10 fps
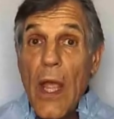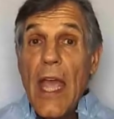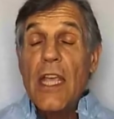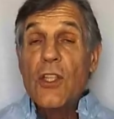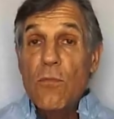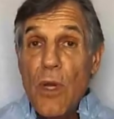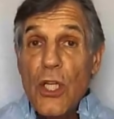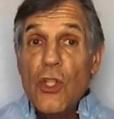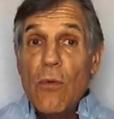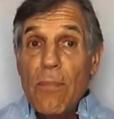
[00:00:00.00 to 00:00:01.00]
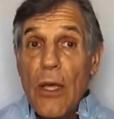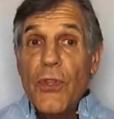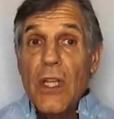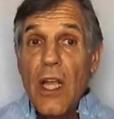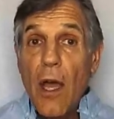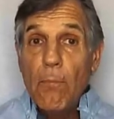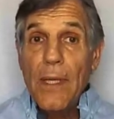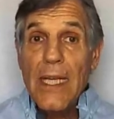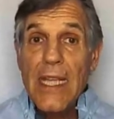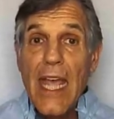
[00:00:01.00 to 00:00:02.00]
as much about the
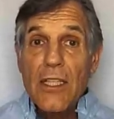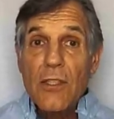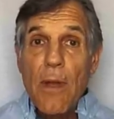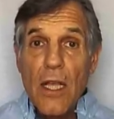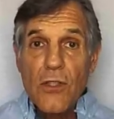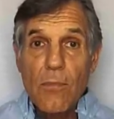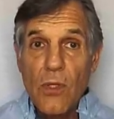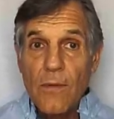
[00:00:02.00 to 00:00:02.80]
company as possible.